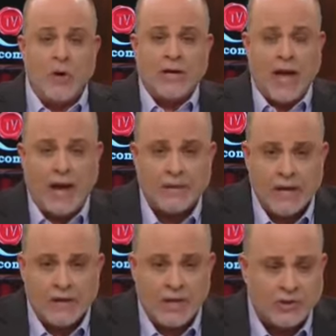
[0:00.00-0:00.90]
book out
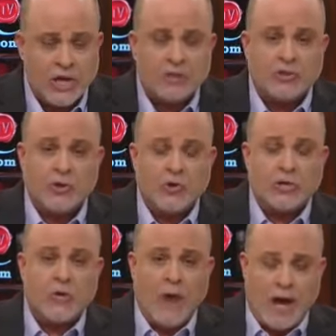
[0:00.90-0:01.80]
that says
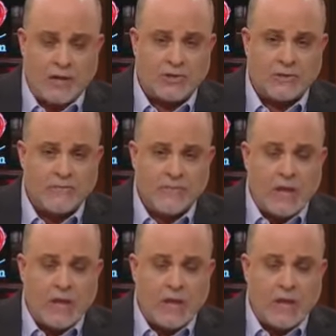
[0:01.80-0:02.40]
Susan Rice